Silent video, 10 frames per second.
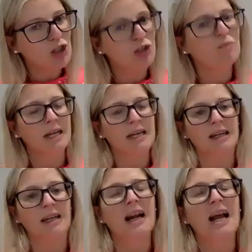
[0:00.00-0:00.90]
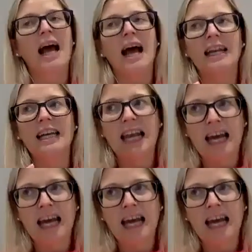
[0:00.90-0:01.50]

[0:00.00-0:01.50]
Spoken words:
do matter, and